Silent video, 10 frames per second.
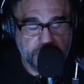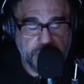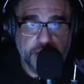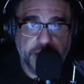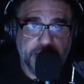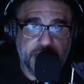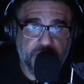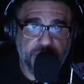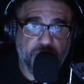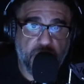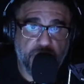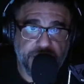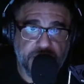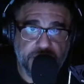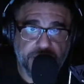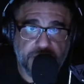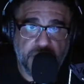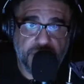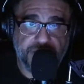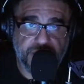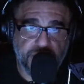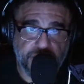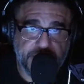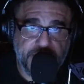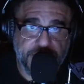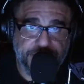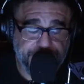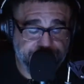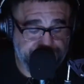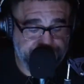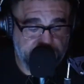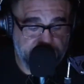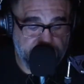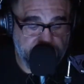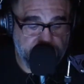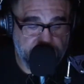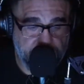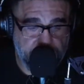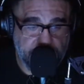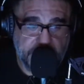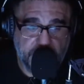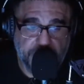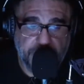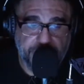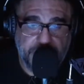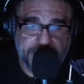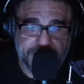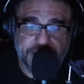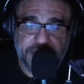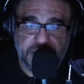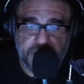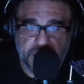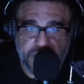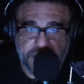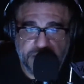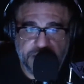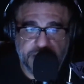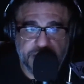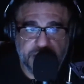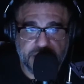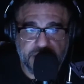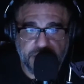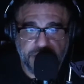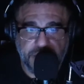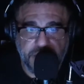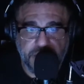and how we've all become comfortable with that. Now, what I'm not saying to you is that there's nothing to be